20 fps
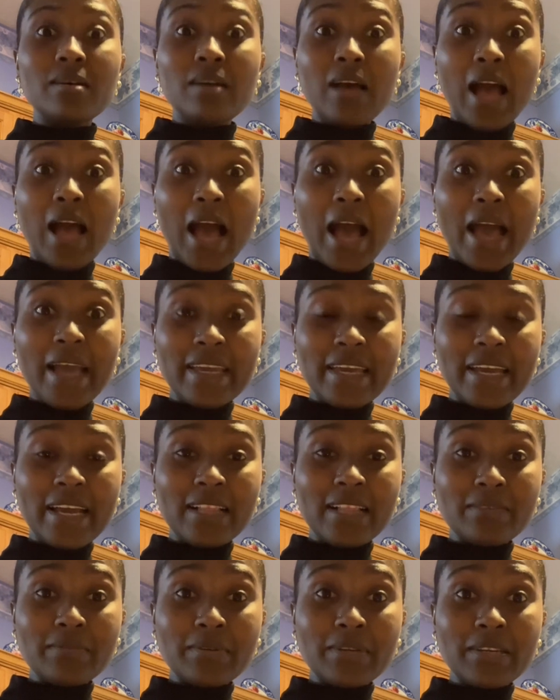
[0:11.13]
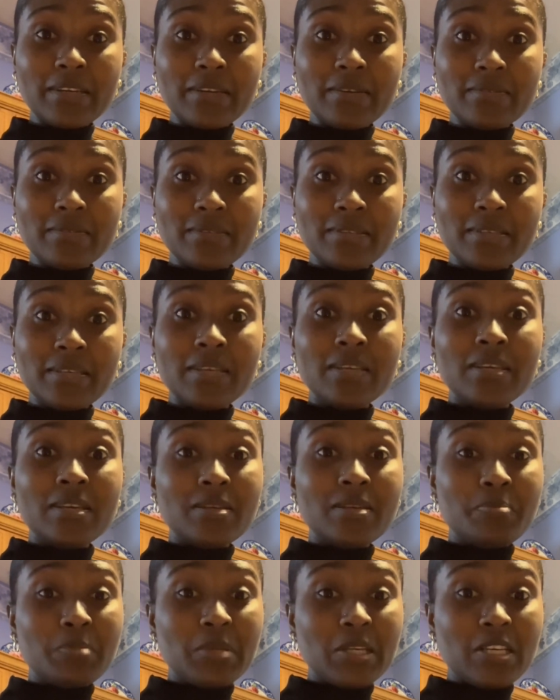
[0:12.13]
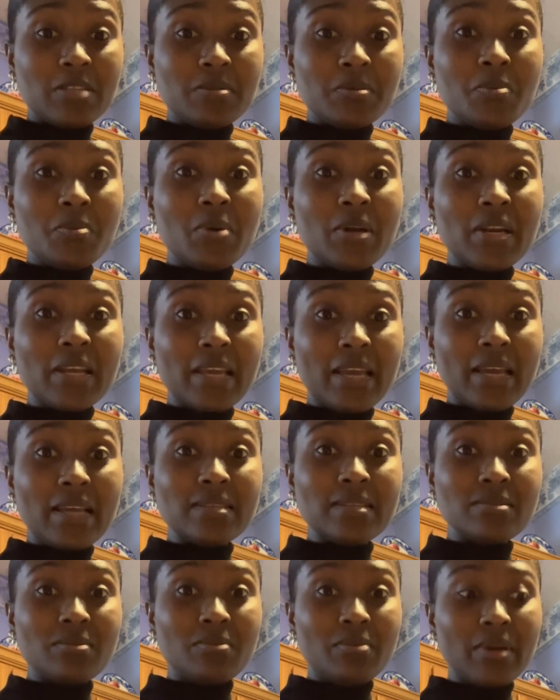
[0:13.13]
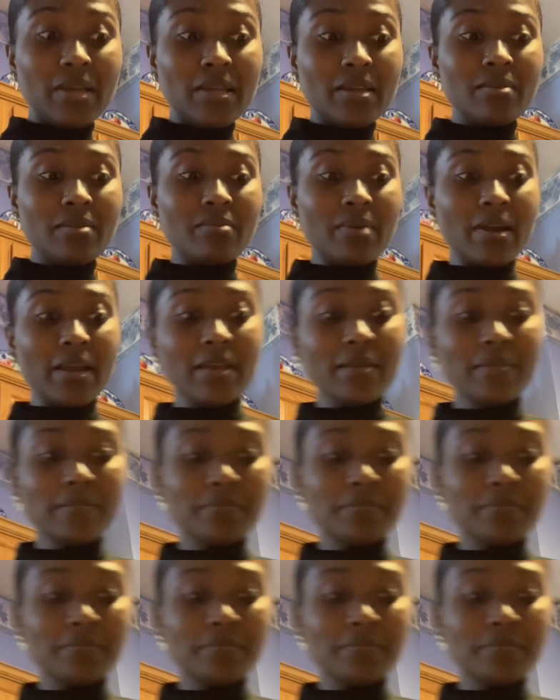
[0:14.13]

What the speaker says: High calorie though, because we want to gain some weight, right?